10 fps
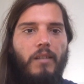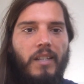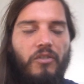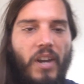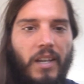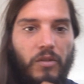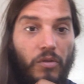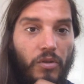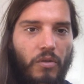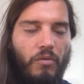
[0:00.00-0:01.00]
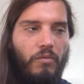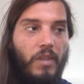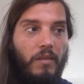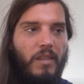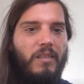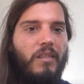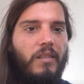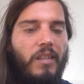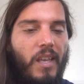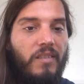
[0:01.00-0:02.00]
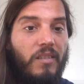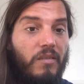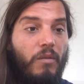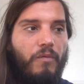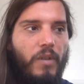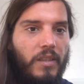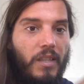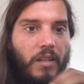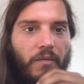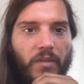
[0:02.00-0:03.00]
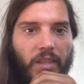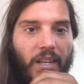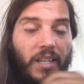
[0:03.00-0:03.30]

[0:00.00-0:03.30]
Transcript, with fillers: attract to you, the, the, the essence of what that